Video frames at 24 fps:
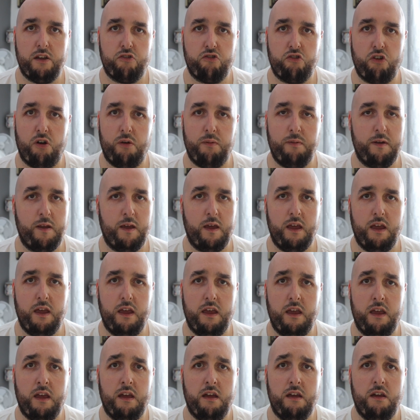
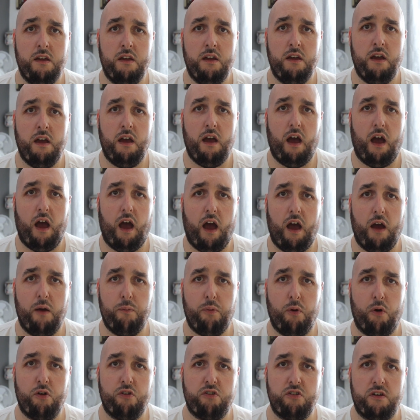Germany,
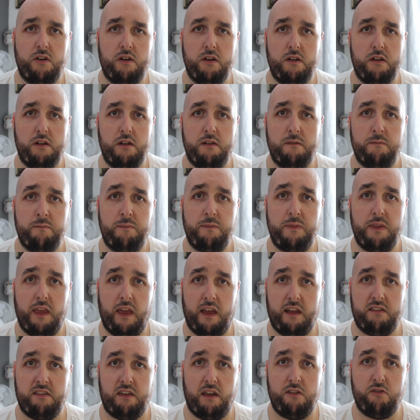Portugal,
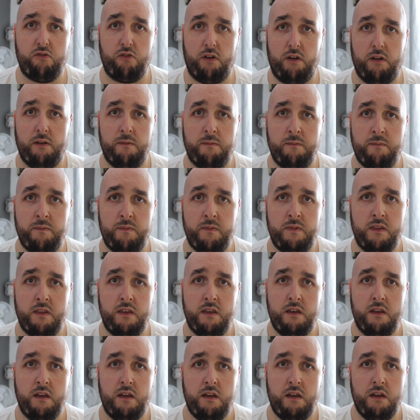etc.
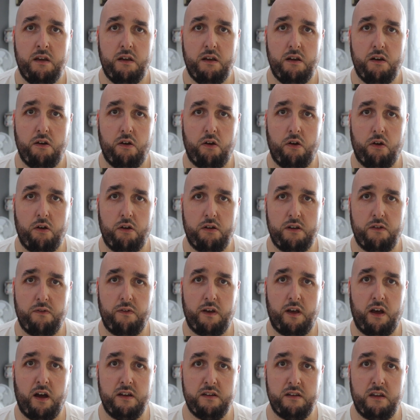or
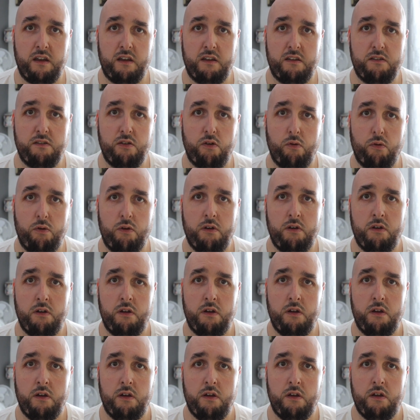different continents too.
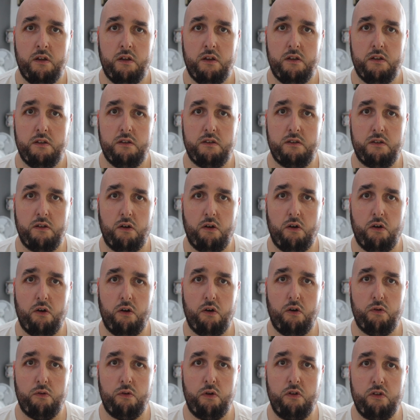
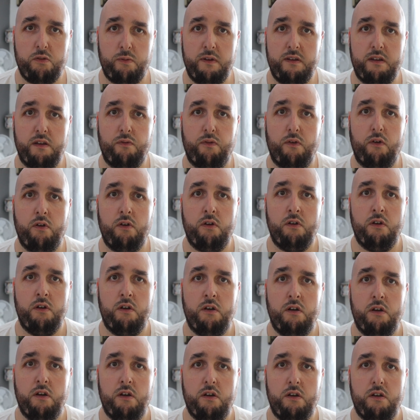So rules might differ.
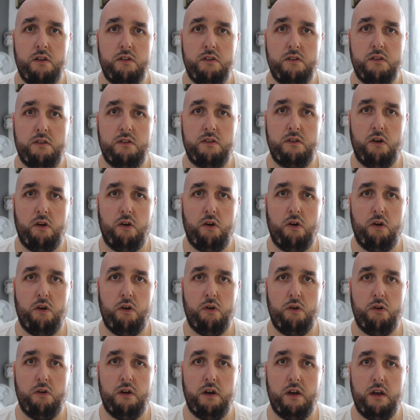
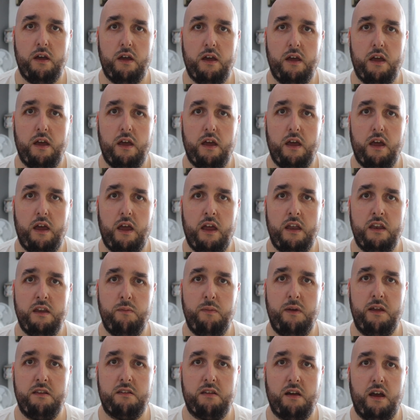So in
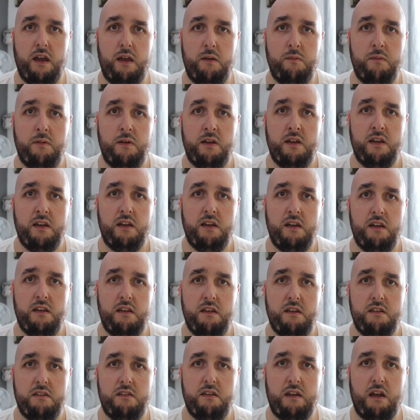the meantime,
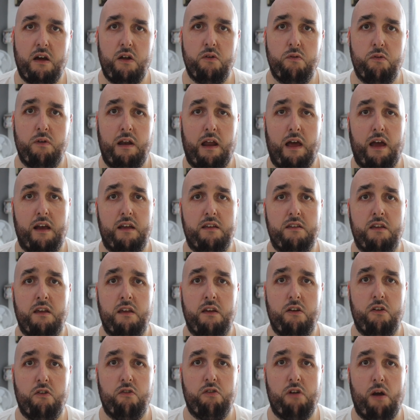sit down, relax,
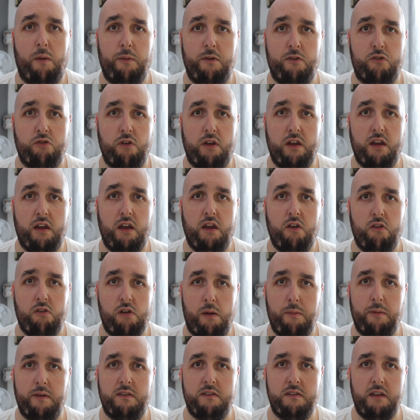grab a drink,
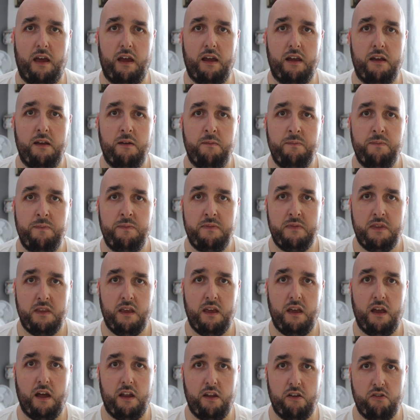grab a snack
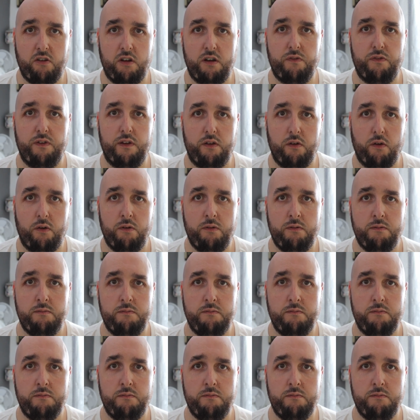and enjoy the video.